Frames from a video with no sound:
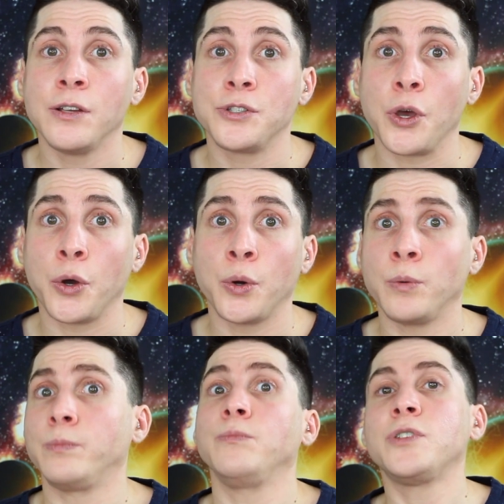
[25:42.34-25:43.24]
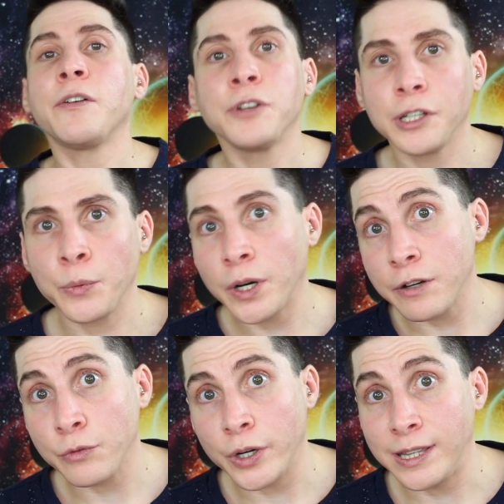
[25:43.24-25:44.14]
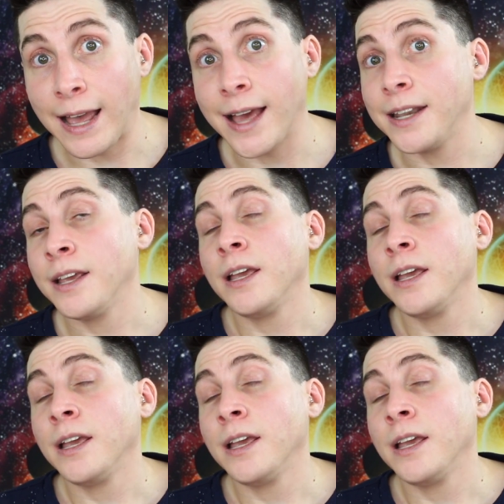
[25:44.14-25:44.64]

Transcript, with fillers: So definitely want to avoid that.